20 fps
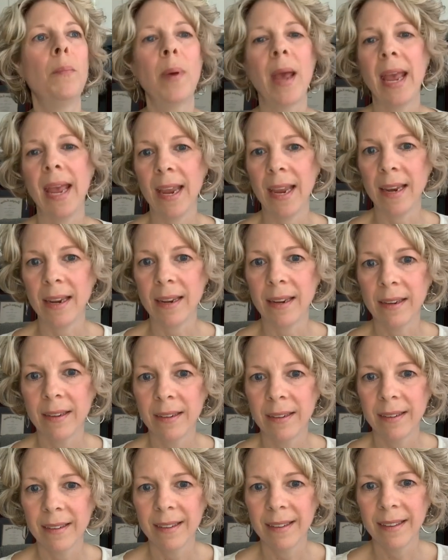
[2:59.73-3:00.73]
pain
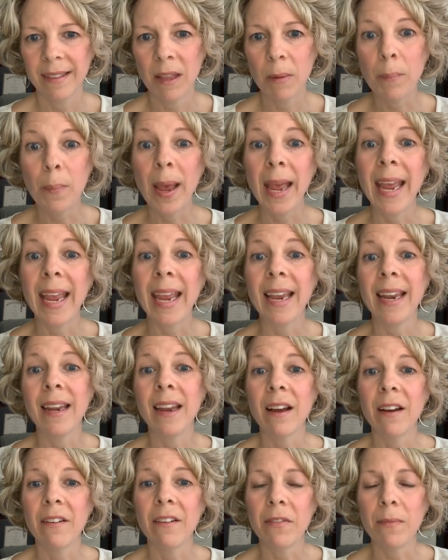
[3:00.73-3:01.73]

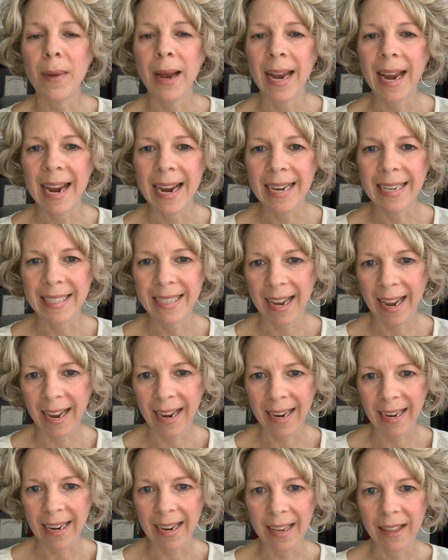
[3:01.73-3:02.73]
of my
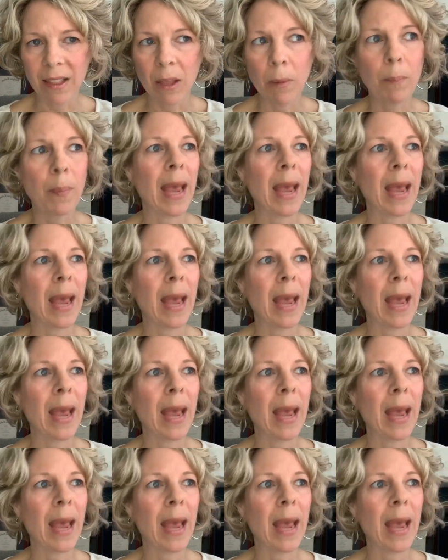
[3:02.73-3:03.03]
anxiety, the